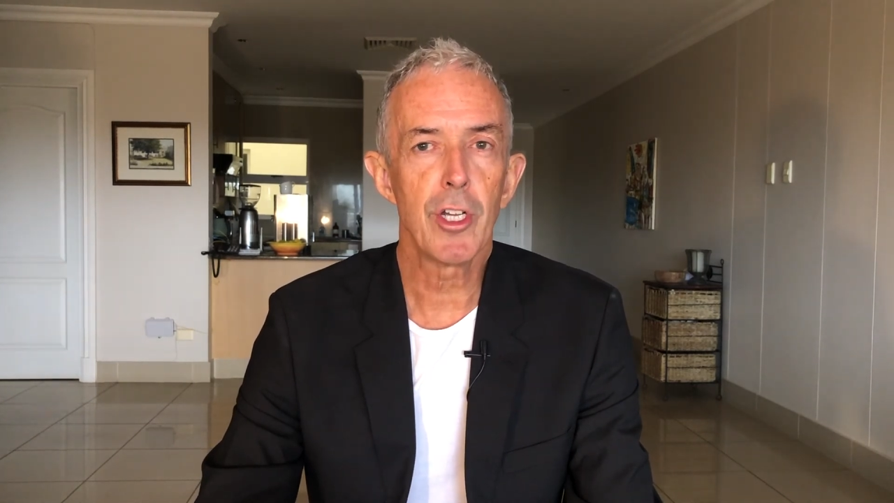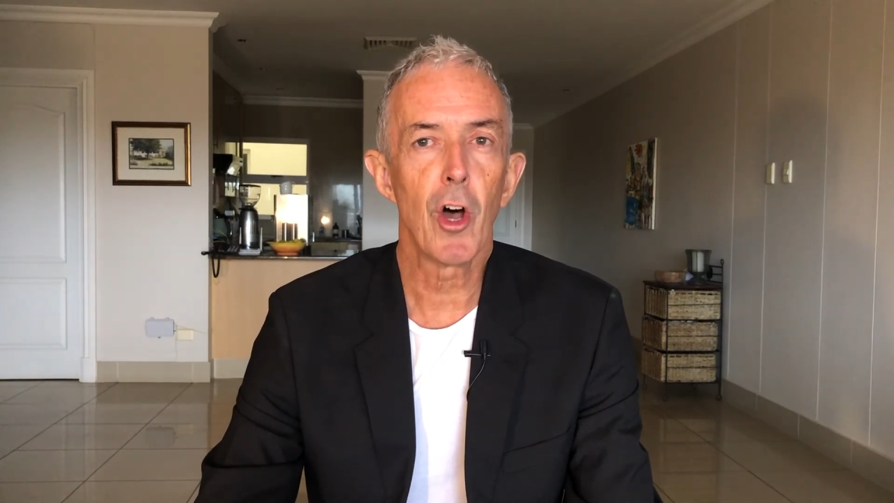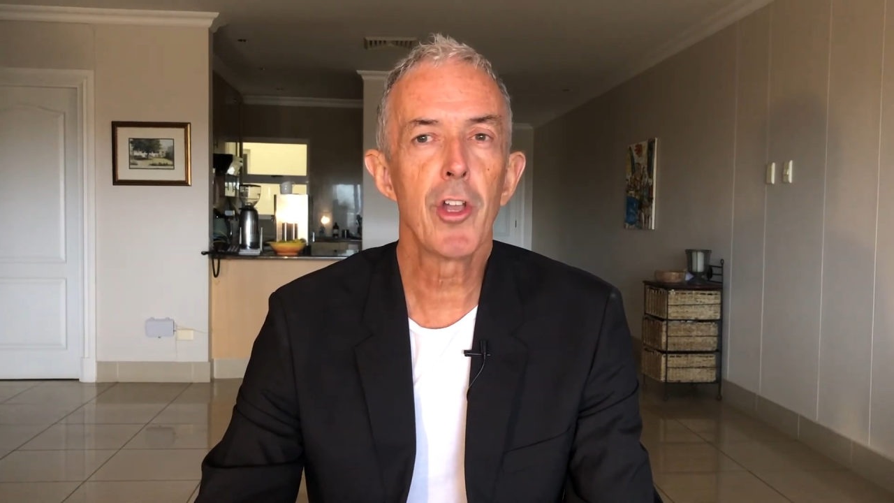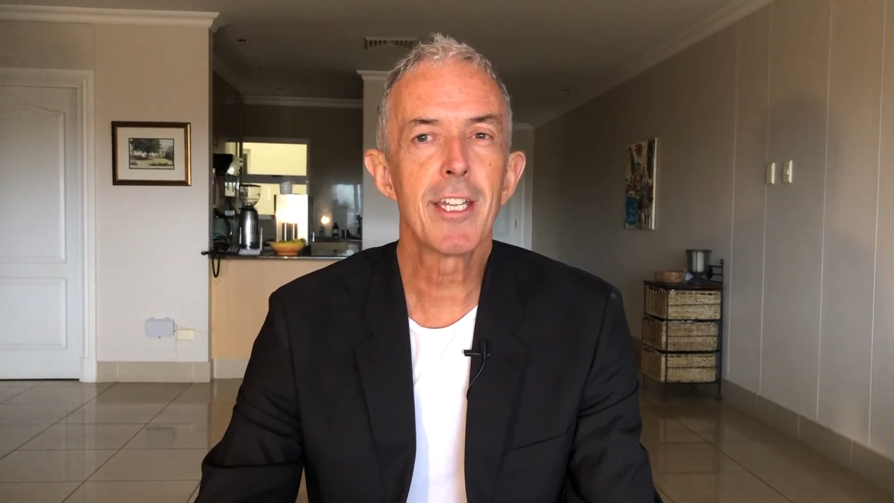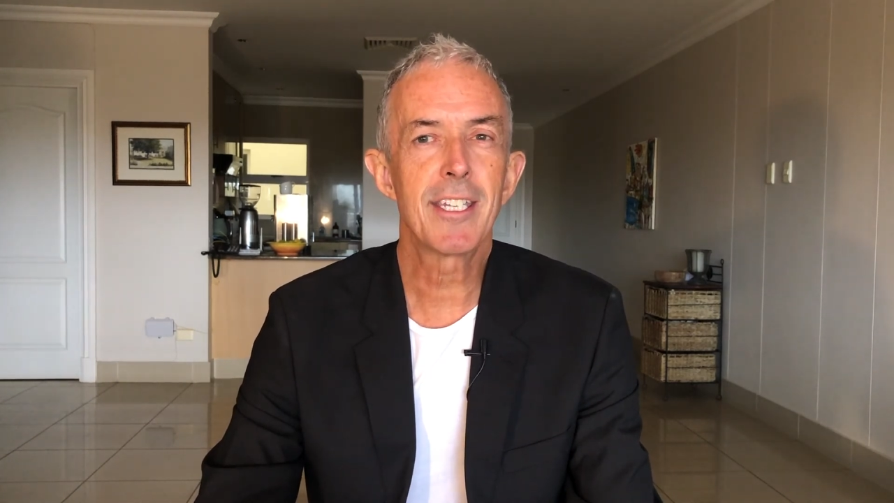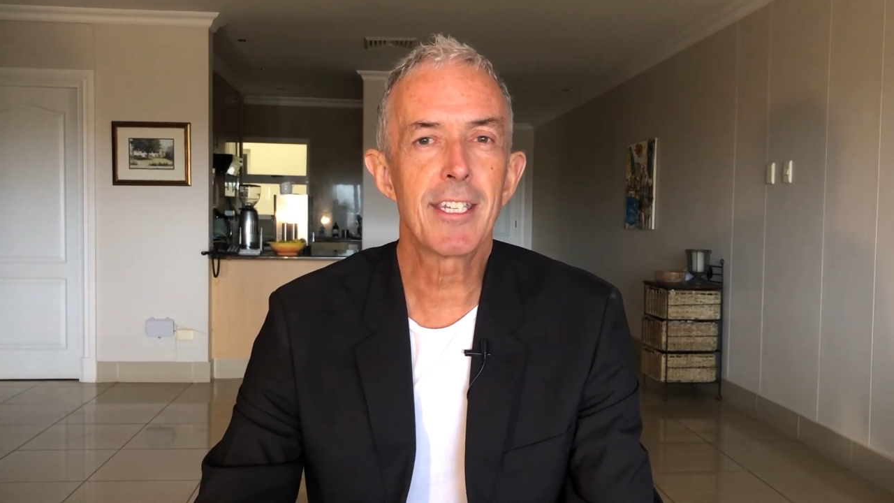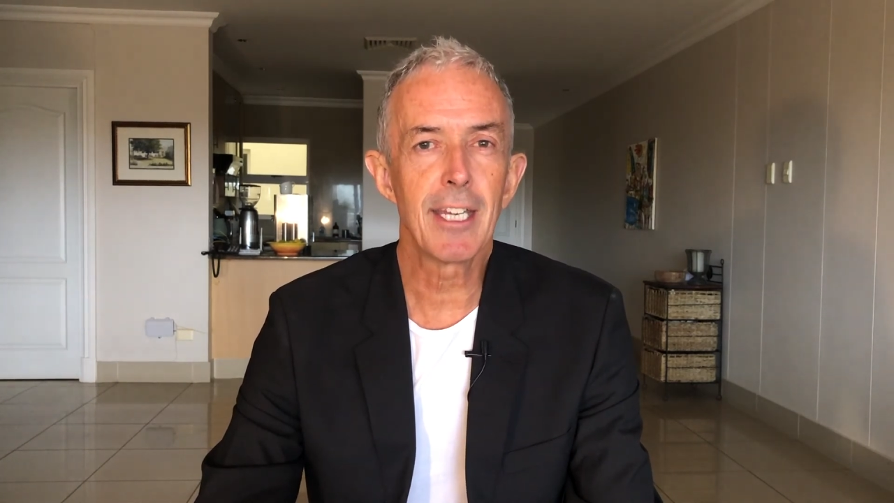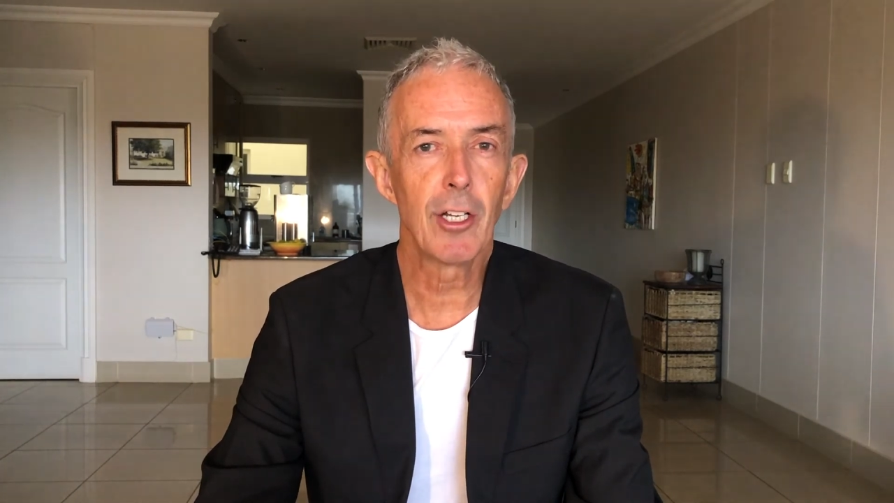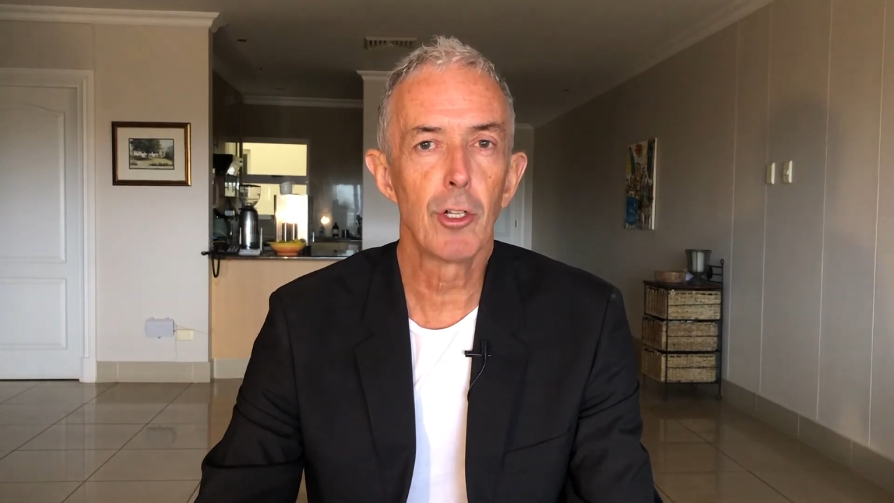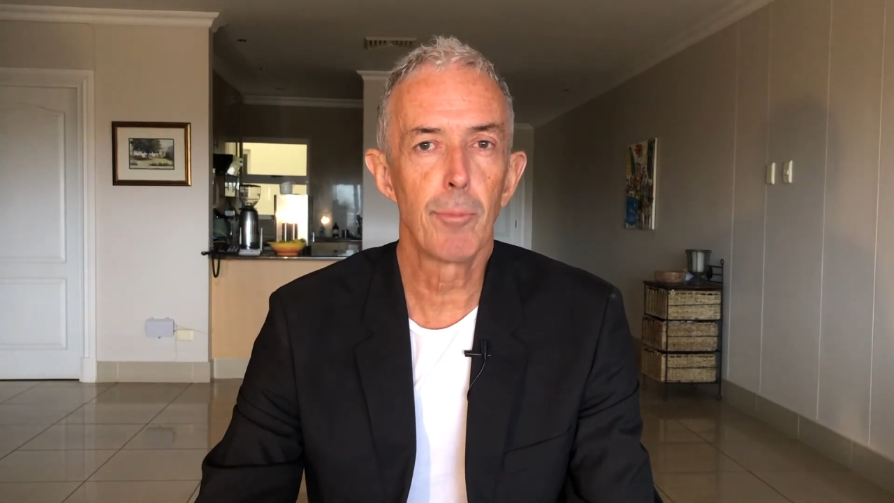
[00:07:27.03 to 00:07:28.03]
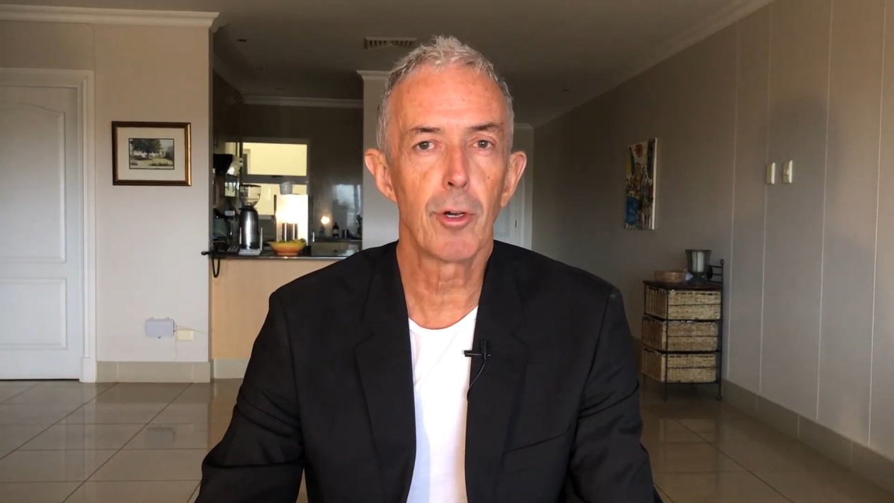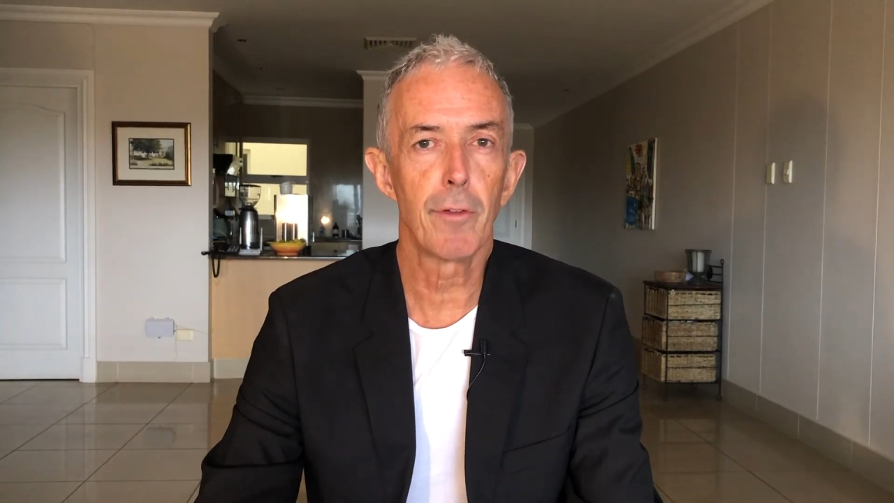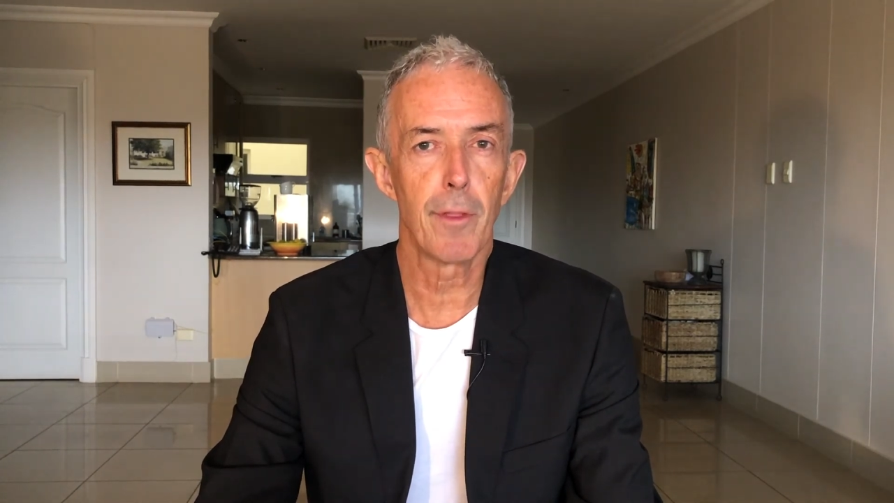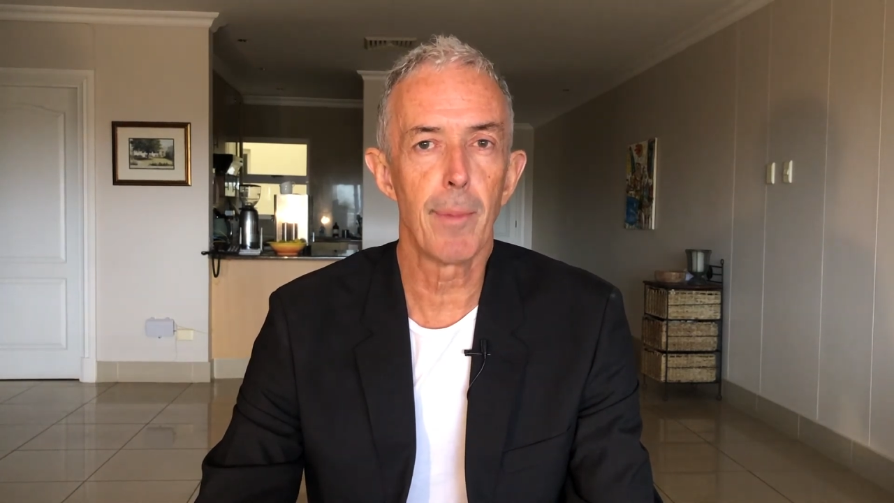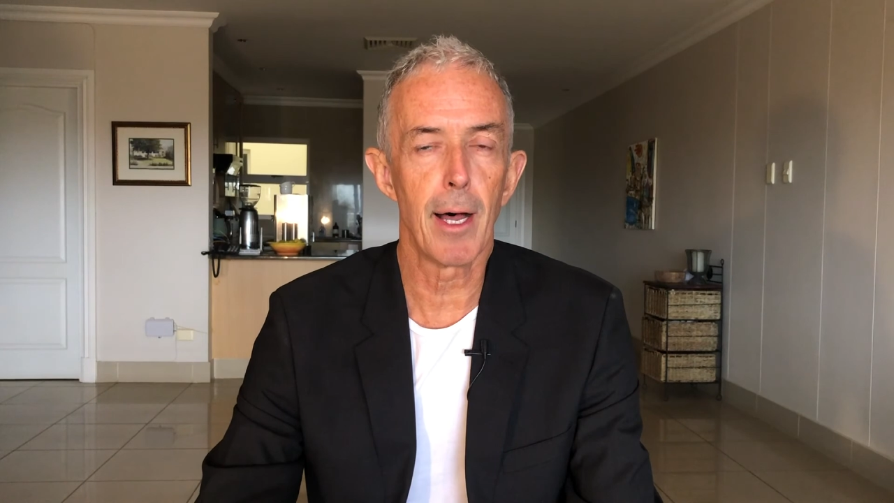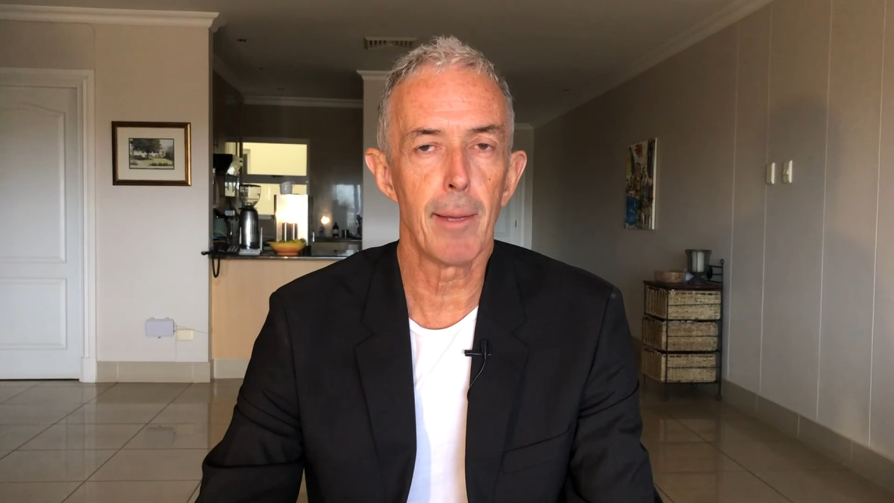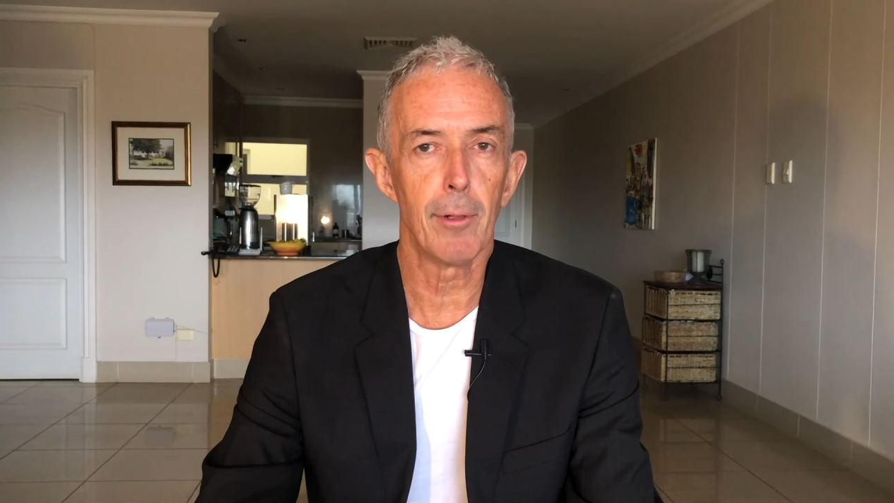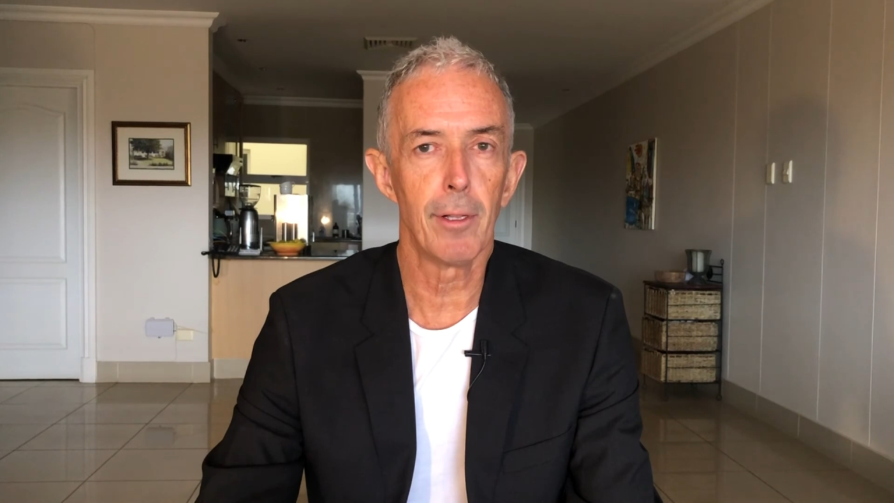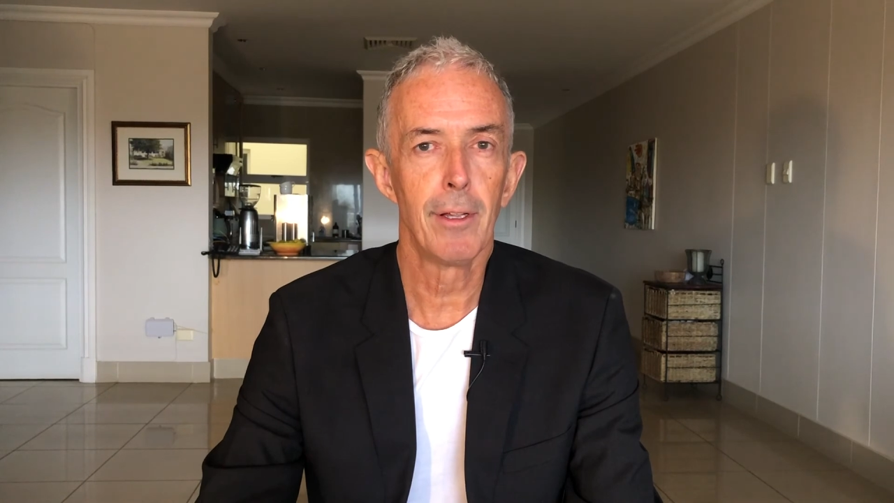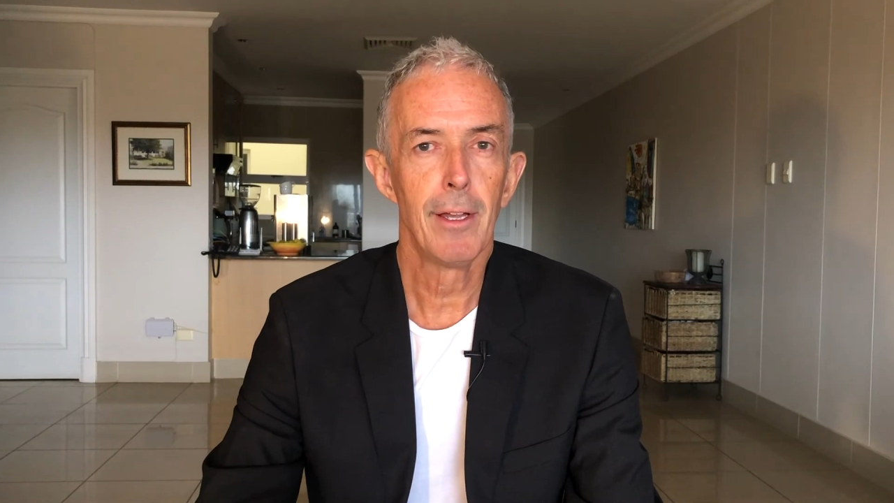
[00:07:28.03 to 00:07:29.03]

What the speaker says: on a single book of the Bible,